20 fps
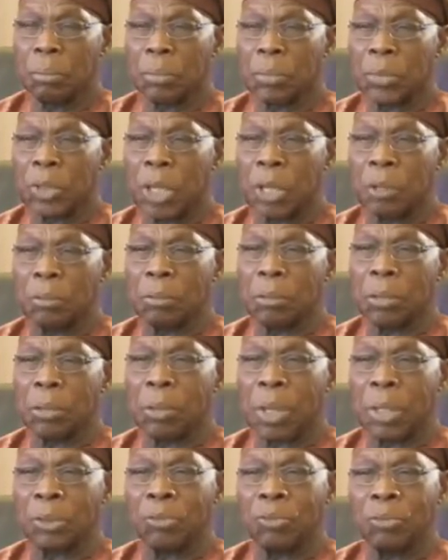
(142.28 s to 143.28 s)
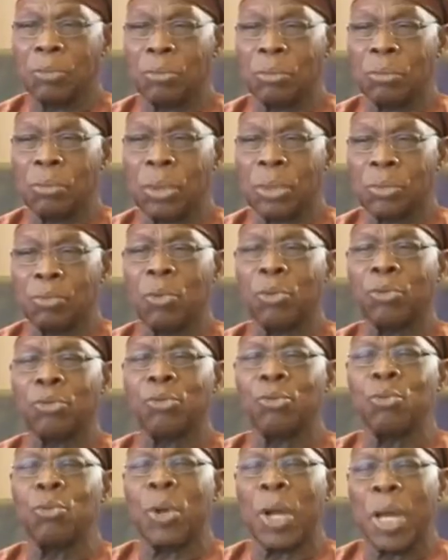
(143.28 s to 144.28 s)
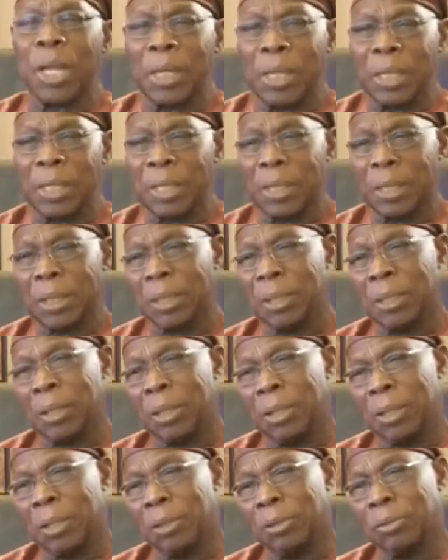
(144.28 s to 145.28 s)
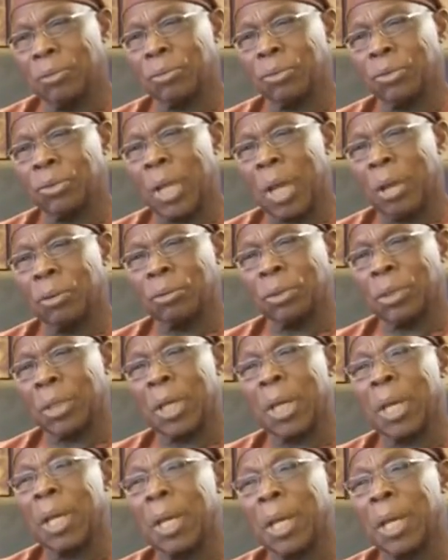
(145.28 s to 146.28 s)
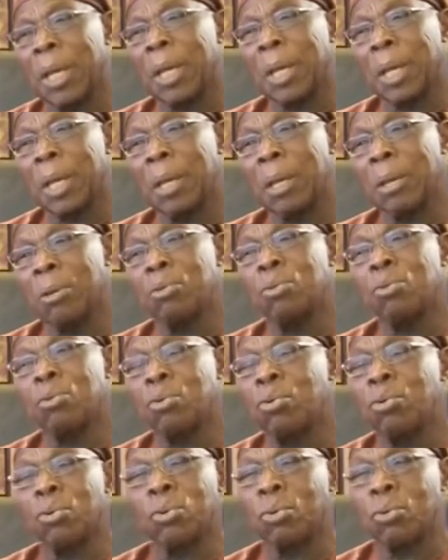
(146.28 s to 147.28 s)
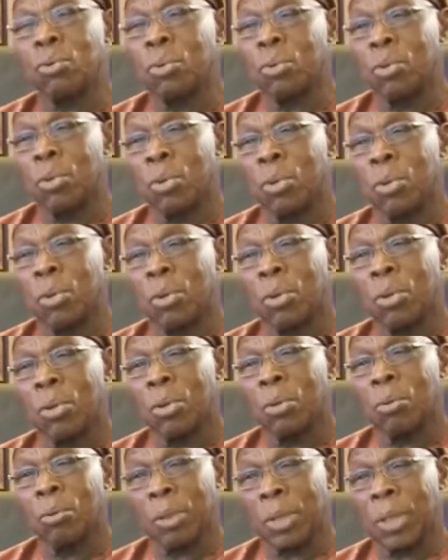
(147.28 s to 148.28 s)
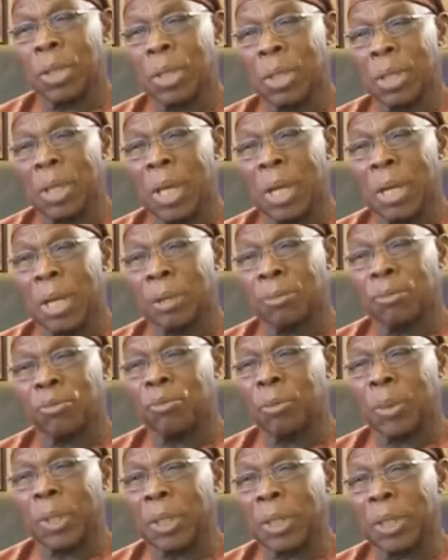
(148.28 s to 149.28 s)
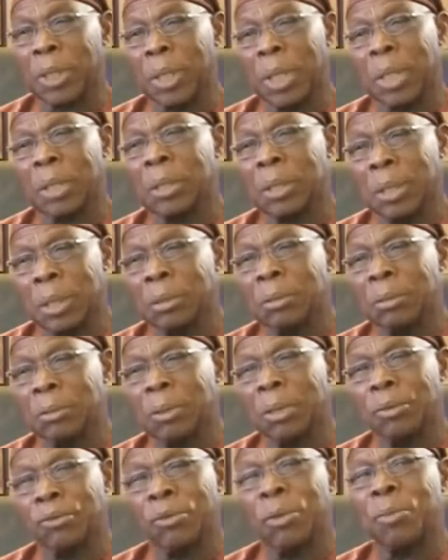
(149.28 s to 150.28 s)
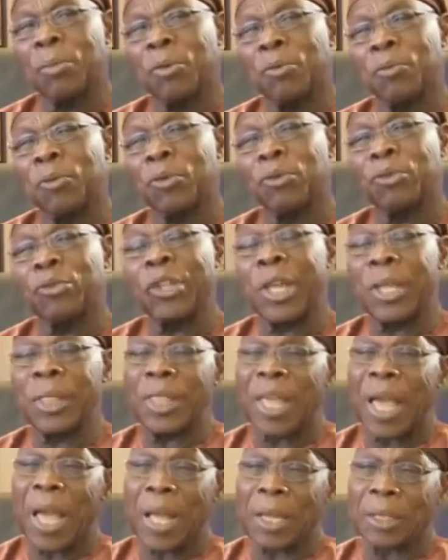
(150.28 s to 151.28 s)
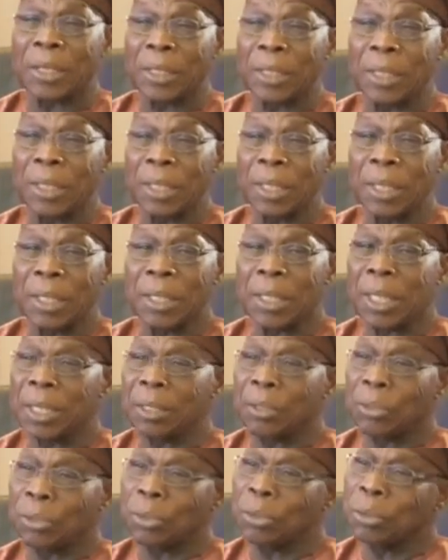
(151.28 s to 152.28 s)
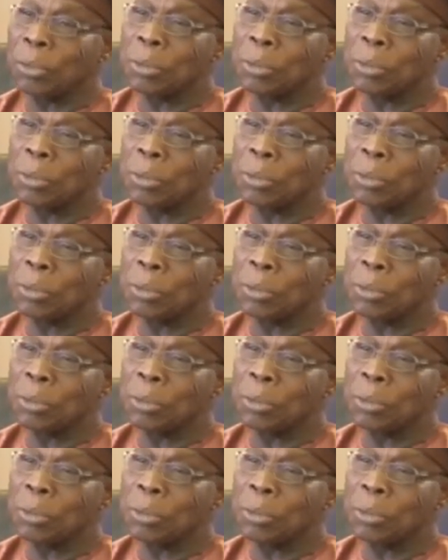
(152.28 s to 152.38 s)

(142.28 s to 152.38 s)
Now, we were too, it was too early to shout uh, Uhuru with the Arab Spring. And, and, and some of us said that, that look,